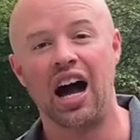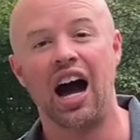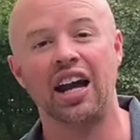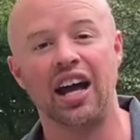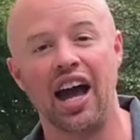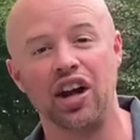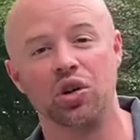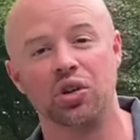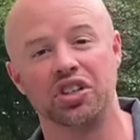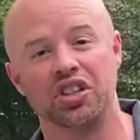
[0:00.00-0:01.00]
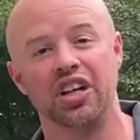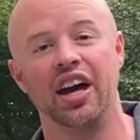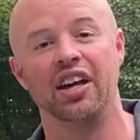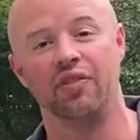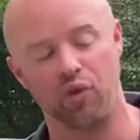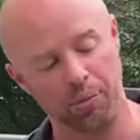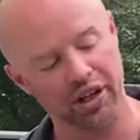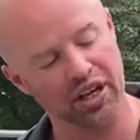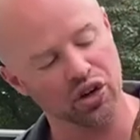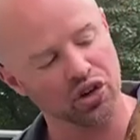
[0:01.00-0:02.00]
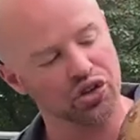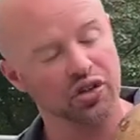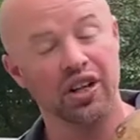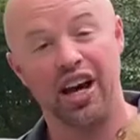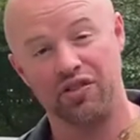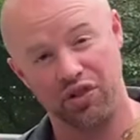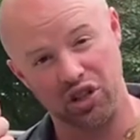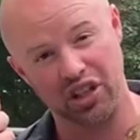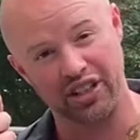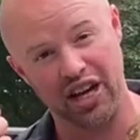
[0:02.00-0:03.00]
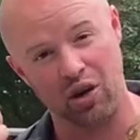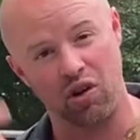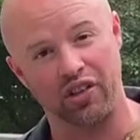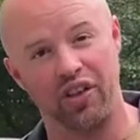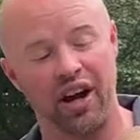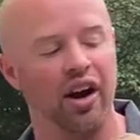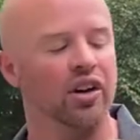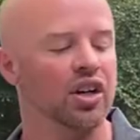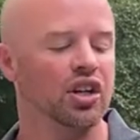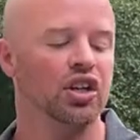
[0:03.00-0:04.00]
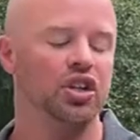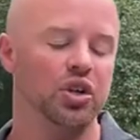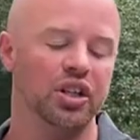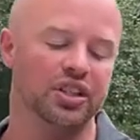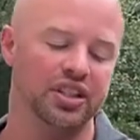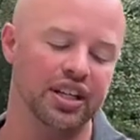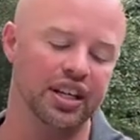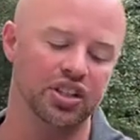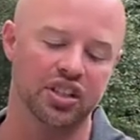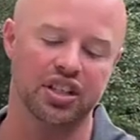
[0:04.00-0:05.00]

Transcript: how to handle a snake for beginners. And if you click that right there, you can see just